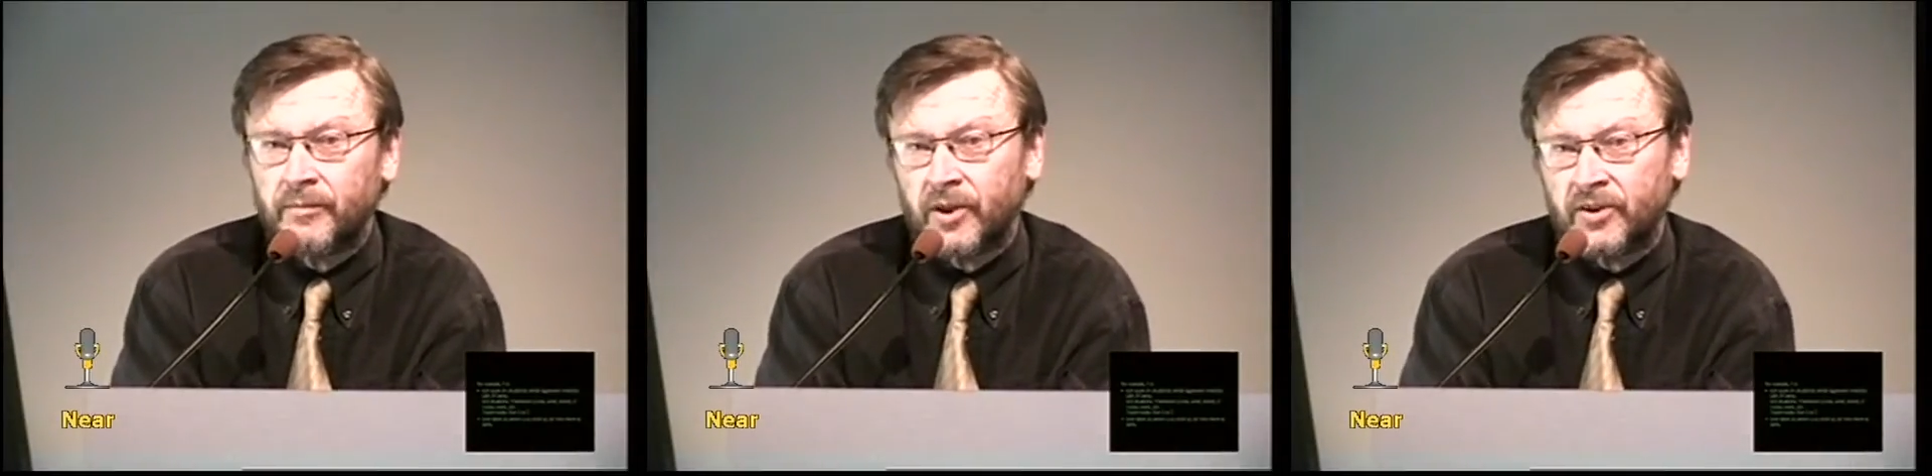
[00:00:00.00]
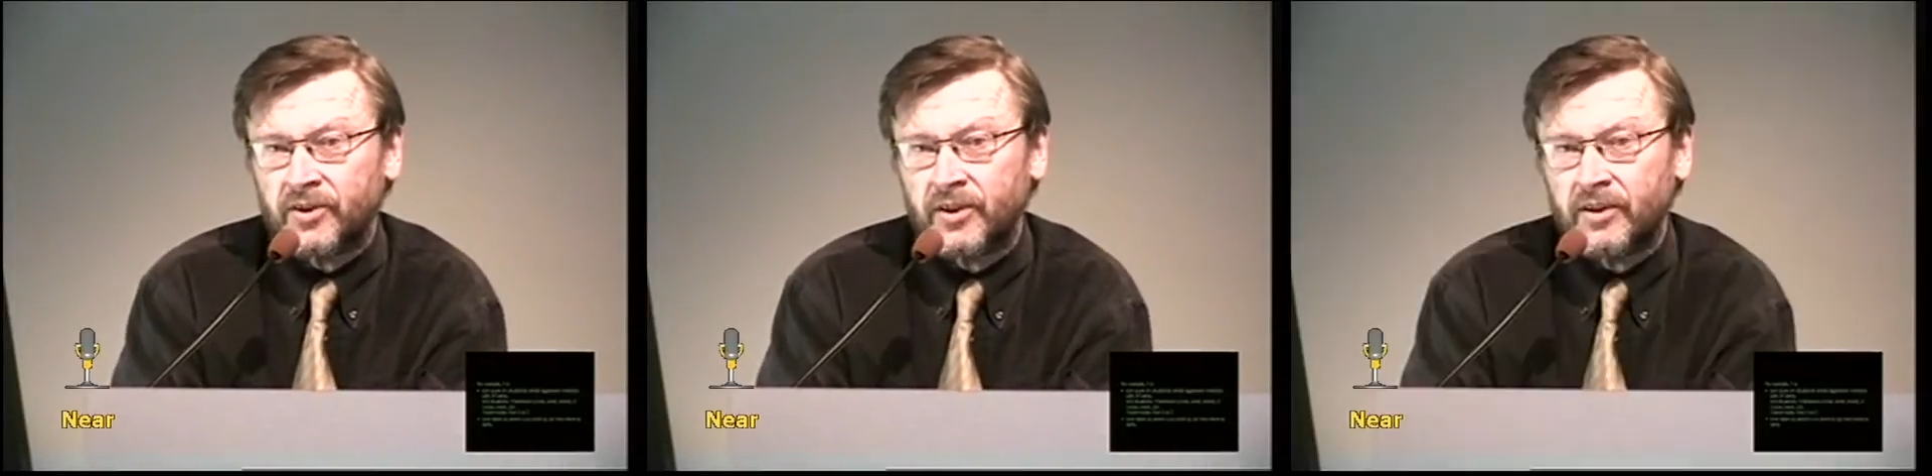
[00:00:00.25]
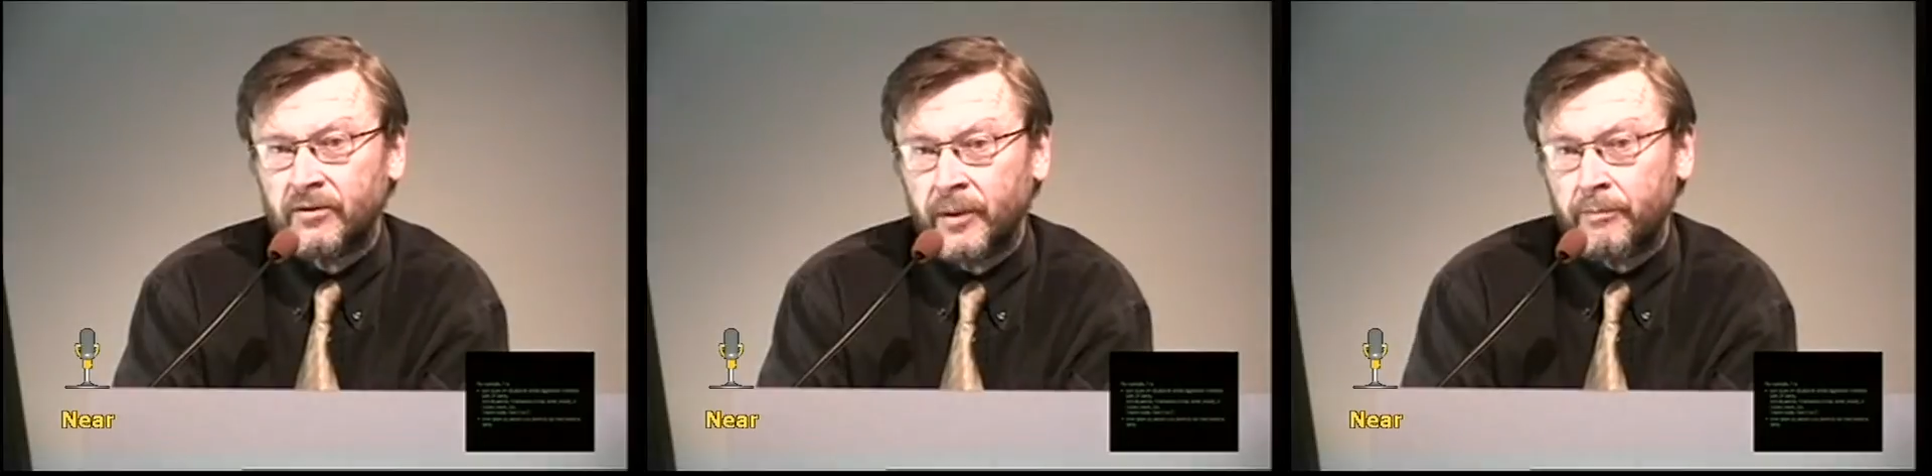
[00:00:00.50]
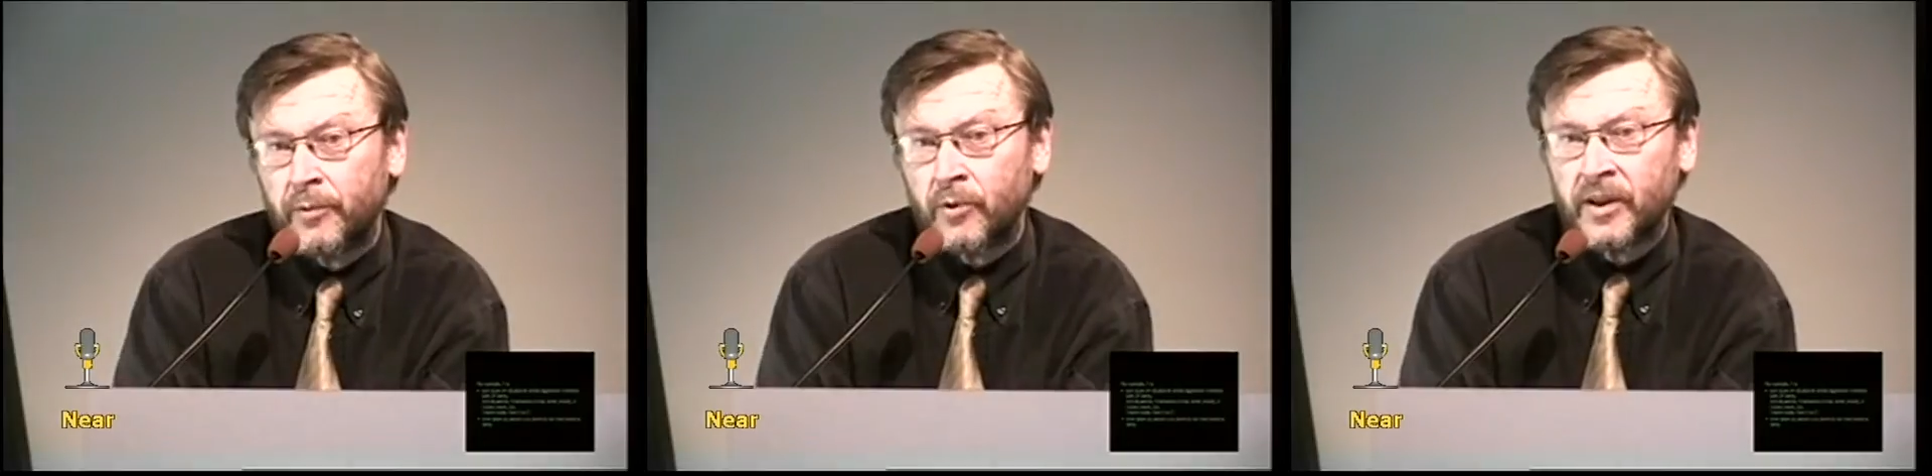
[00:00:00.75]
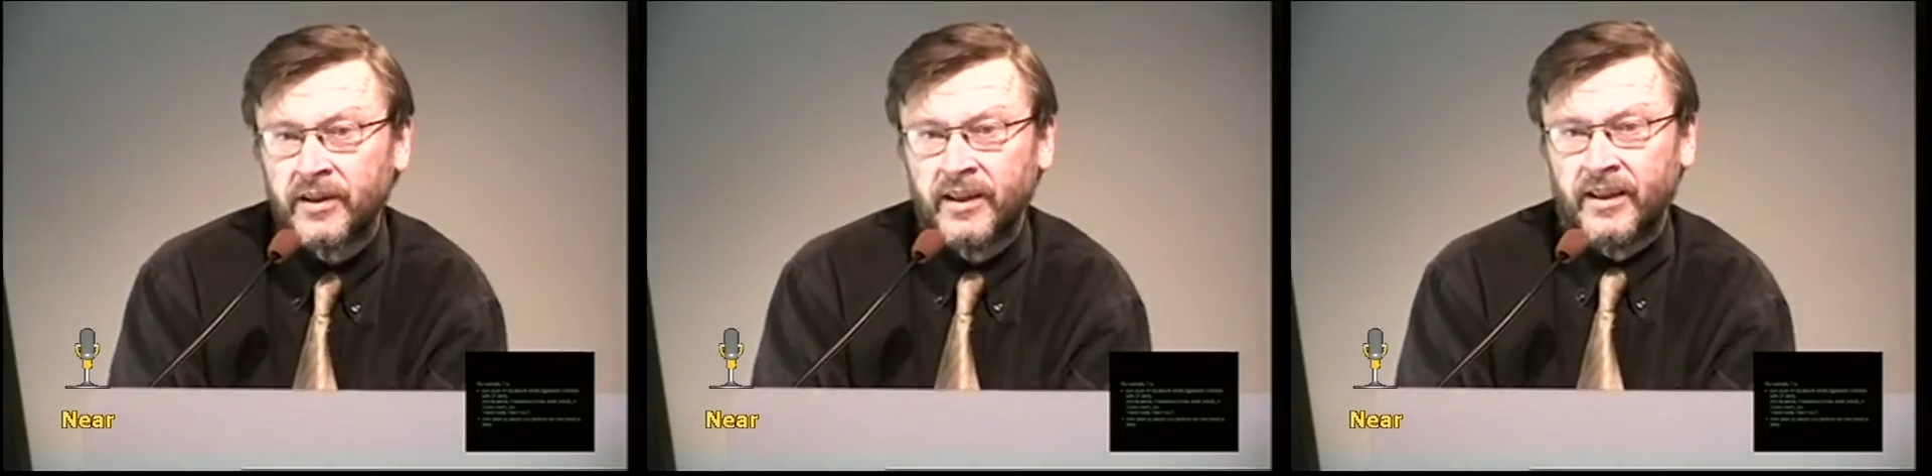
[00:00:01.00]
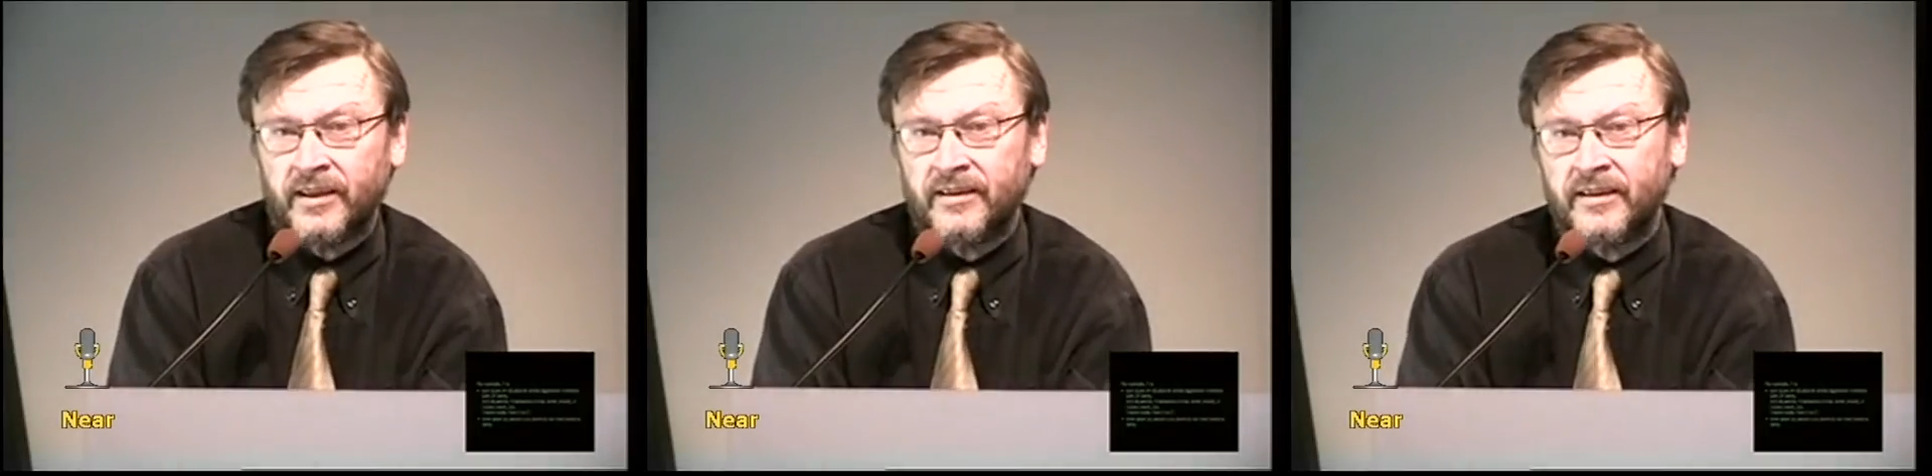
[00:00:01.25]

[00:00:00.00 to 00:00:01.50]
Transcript: but reporting